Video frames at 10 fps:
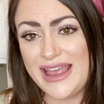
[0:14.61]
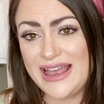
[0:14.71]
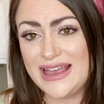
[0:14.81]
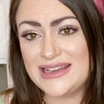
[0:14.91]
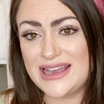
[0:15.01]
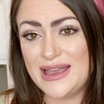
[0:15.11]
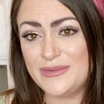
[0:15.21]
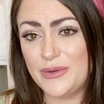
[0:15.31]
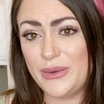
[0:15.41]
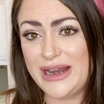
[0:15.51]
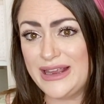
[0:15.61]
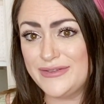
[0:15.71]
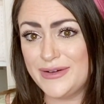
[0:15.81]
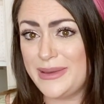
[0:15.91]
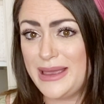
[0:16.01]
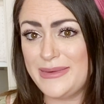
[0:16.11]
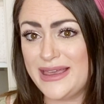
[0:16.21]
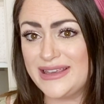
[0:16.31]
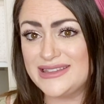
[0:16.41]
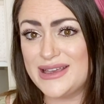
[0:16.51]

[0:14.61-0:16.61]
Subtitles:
and I'm waiting for baby.